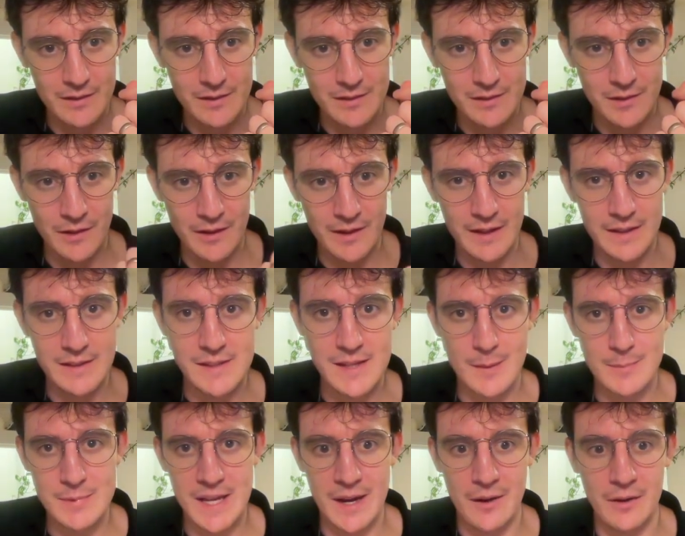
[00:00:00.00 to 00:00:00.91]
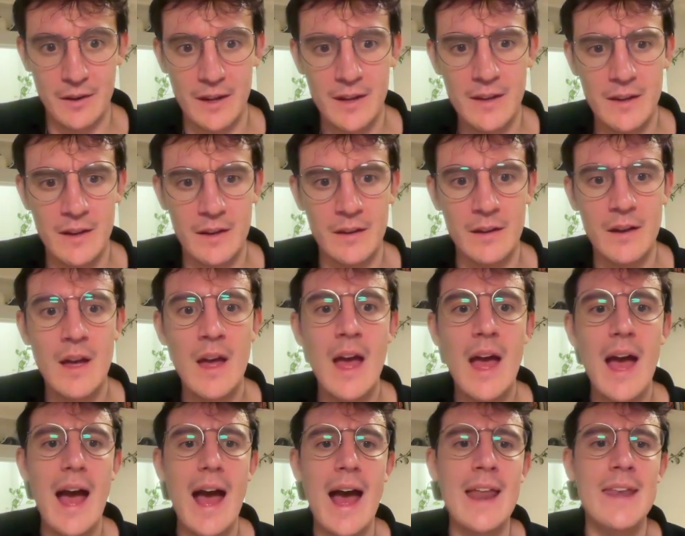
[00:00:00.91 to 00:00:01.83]
So the king steps out here,
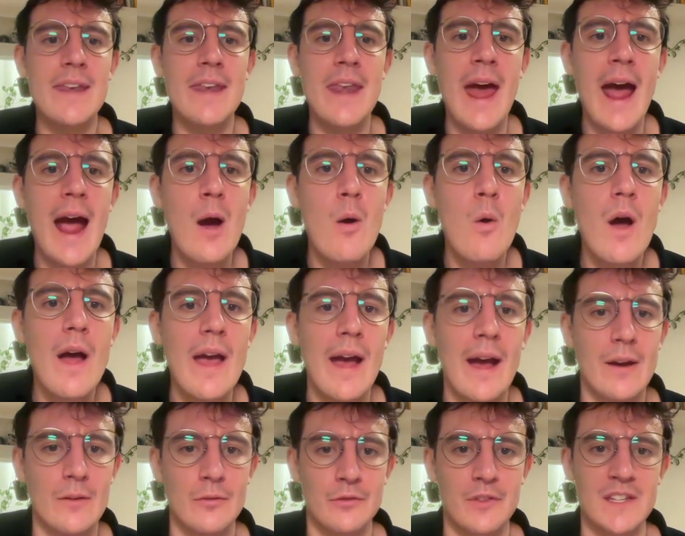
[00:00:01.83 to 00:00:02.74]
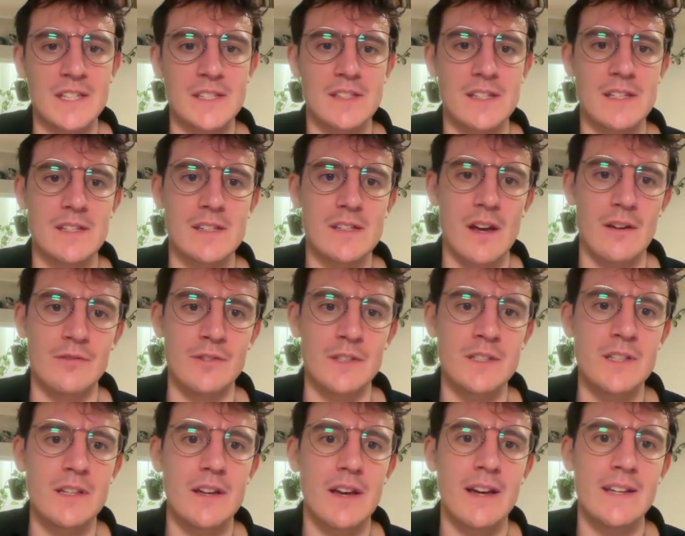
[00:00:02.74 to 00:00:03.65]
and now I have this
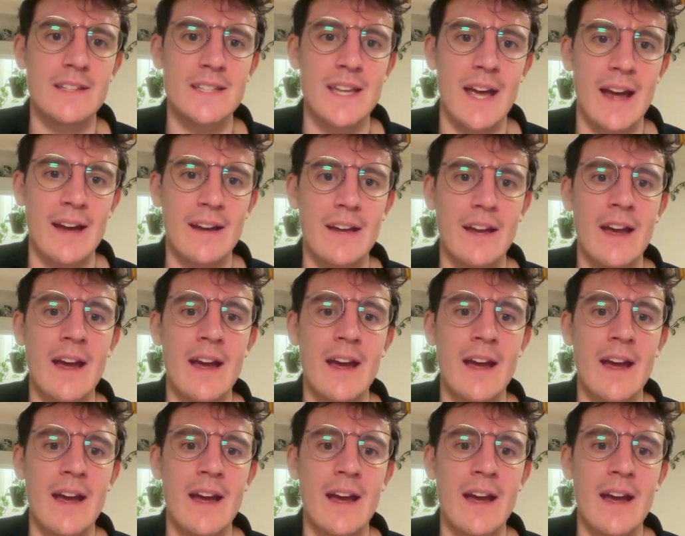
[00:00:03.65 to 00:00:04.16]
discovered attack.